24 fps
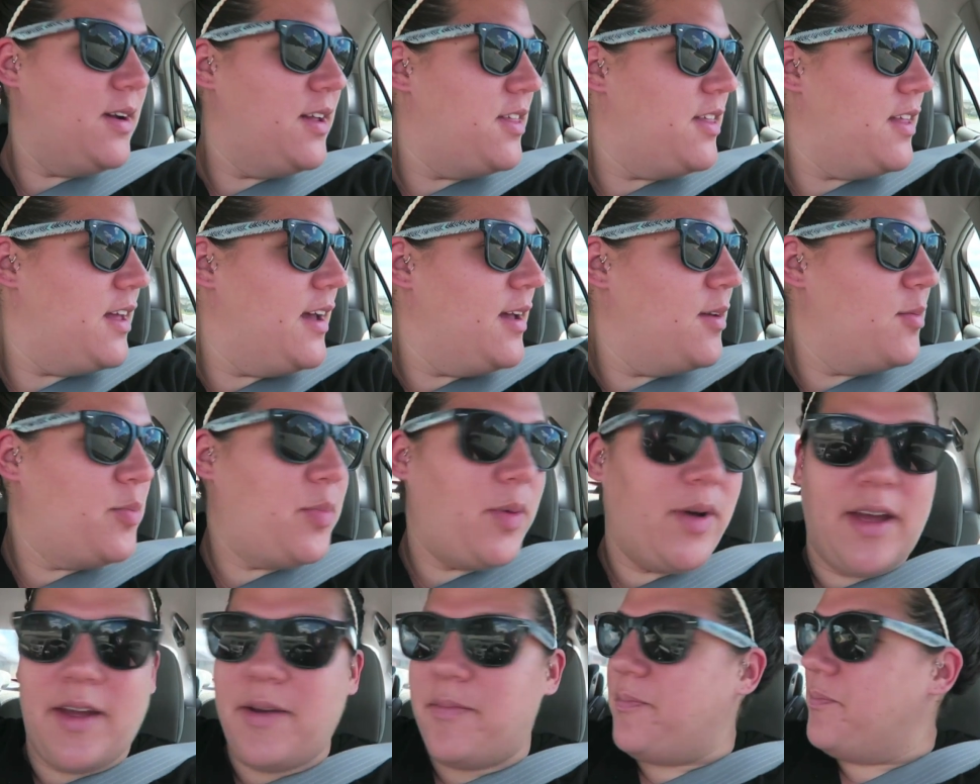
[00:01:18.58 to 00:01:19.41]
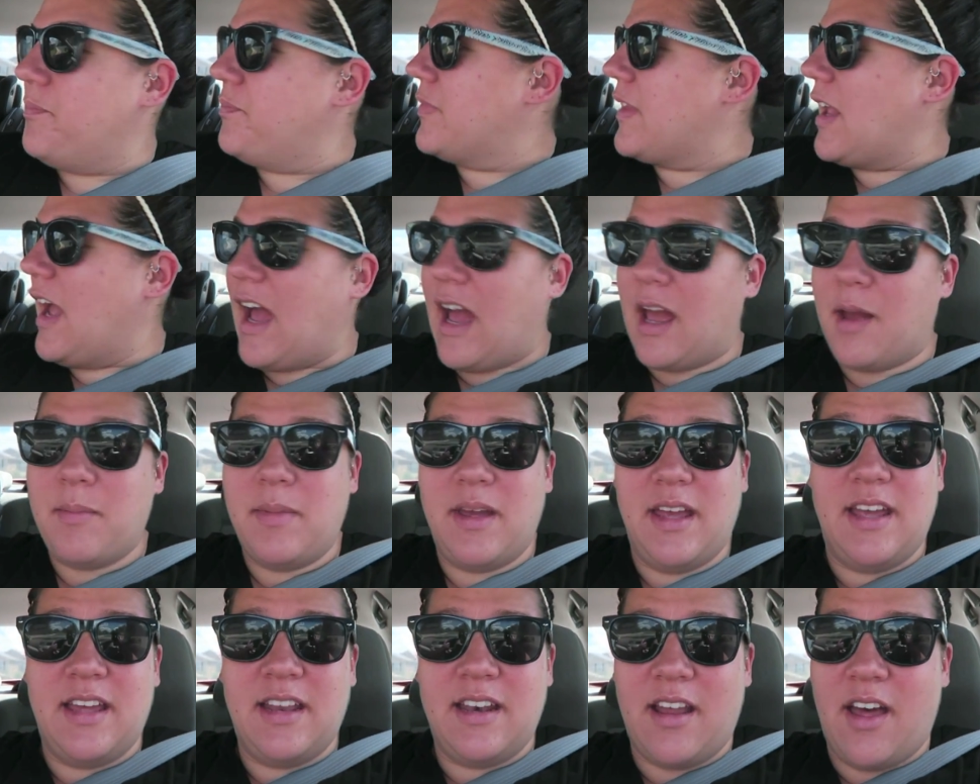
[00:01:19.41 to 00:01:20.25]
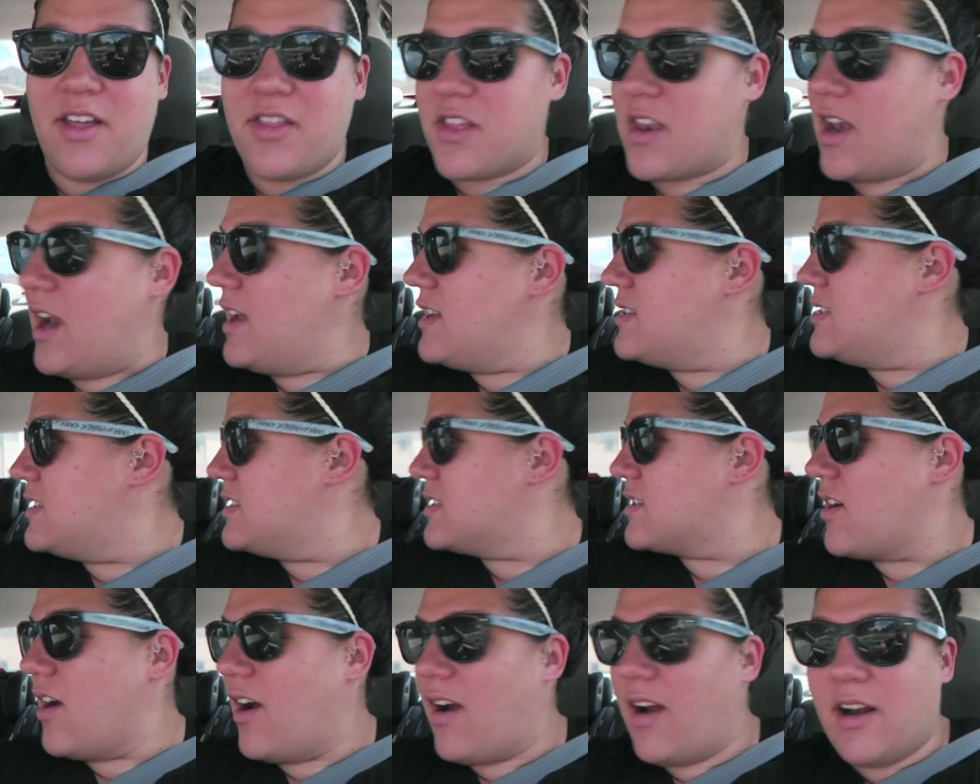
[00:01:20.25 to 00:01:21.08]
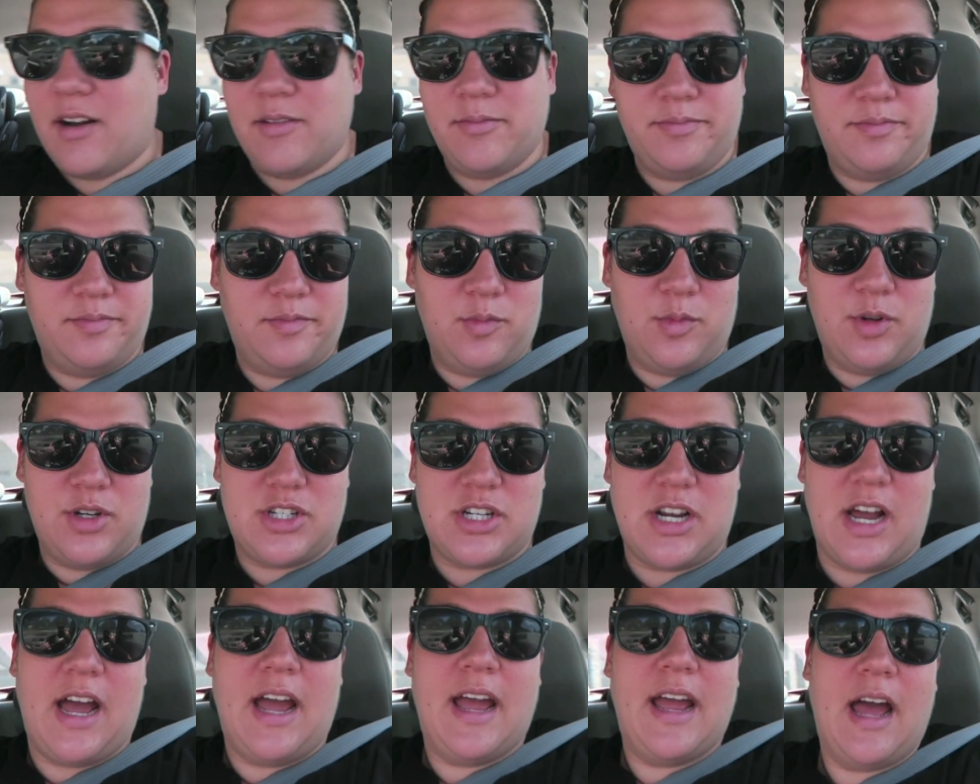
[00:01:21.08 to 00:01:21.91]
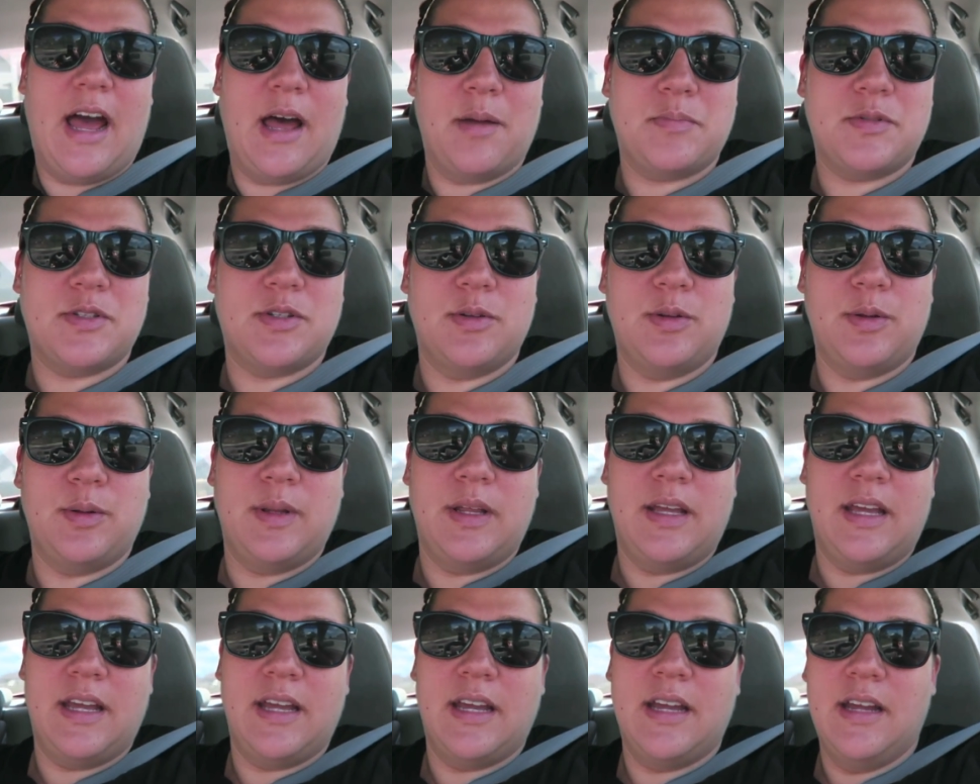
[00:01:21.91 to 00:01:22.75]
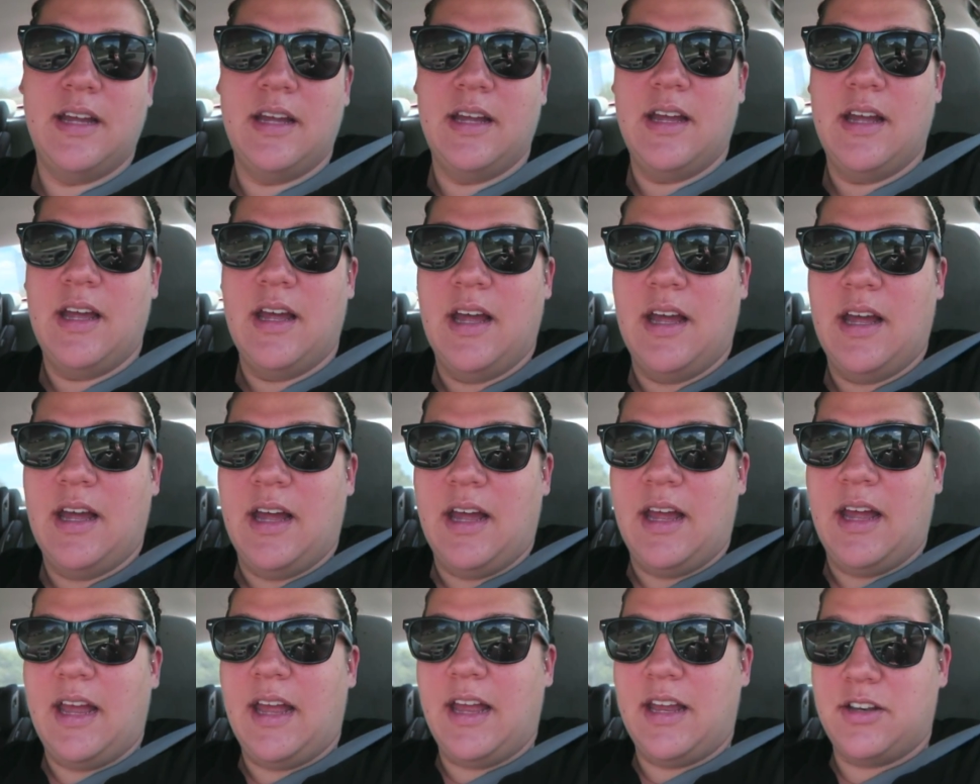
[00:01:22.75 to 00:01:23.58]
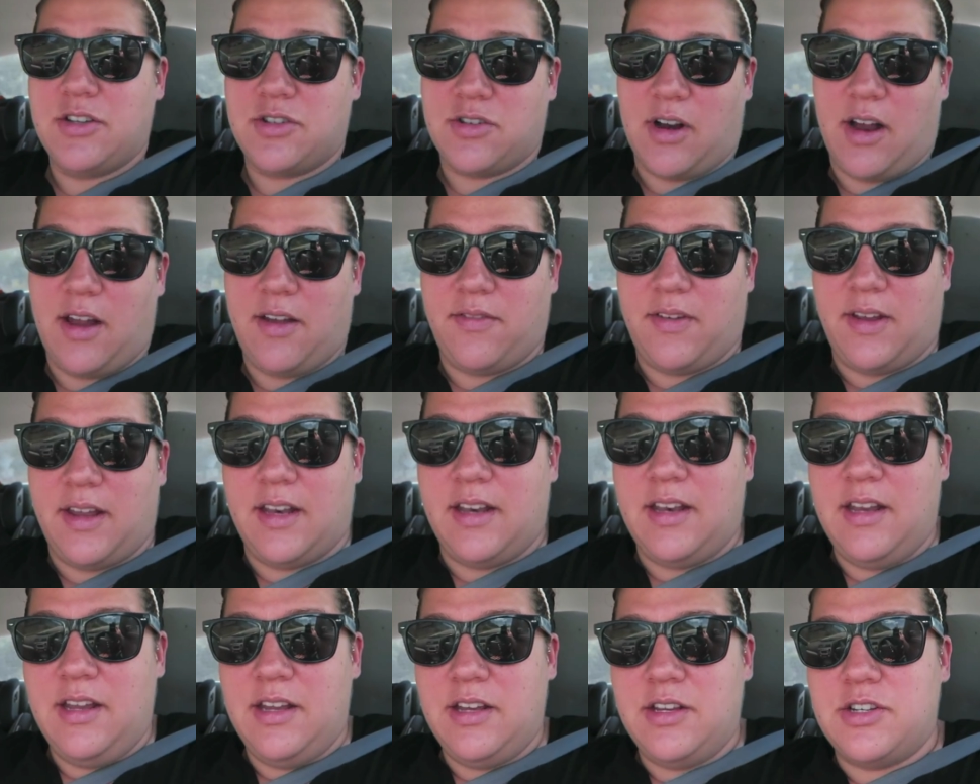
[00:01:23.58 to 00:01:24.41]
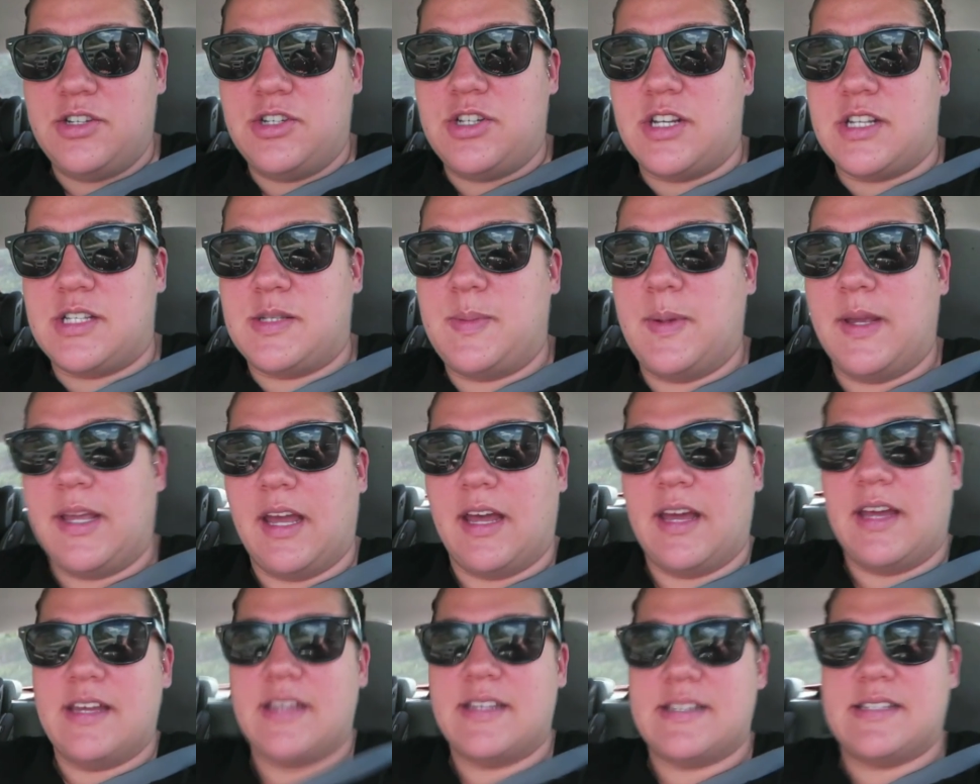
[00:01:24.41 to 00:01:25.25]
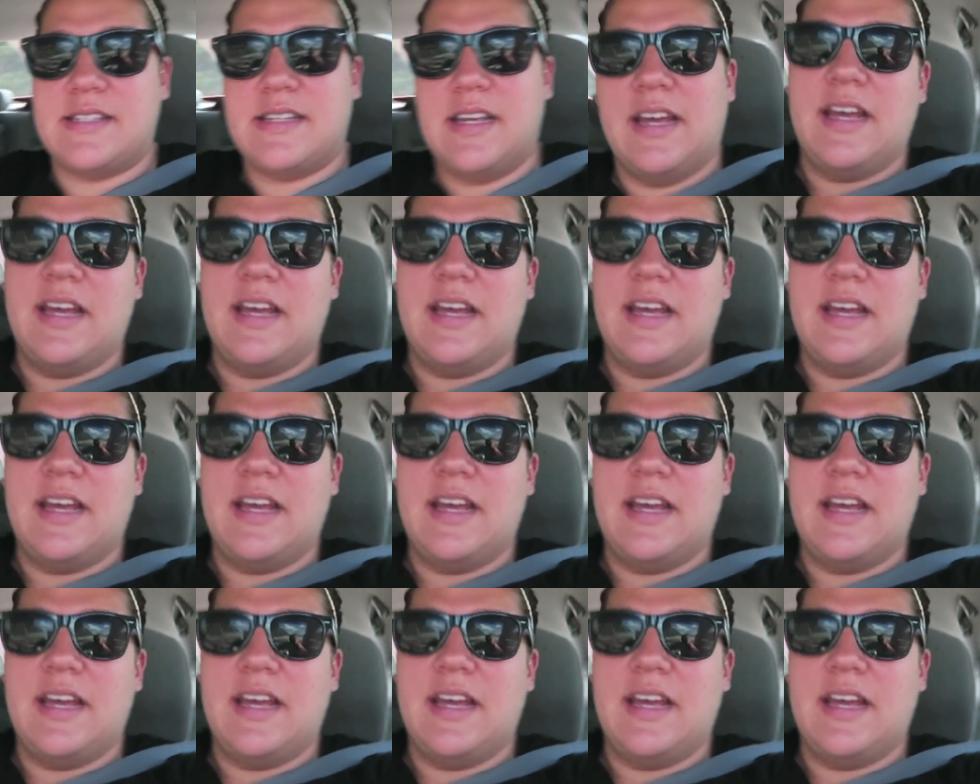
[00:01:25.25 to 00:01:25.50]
with it. But I'm in Andres' car, which I absolutely hate driving just because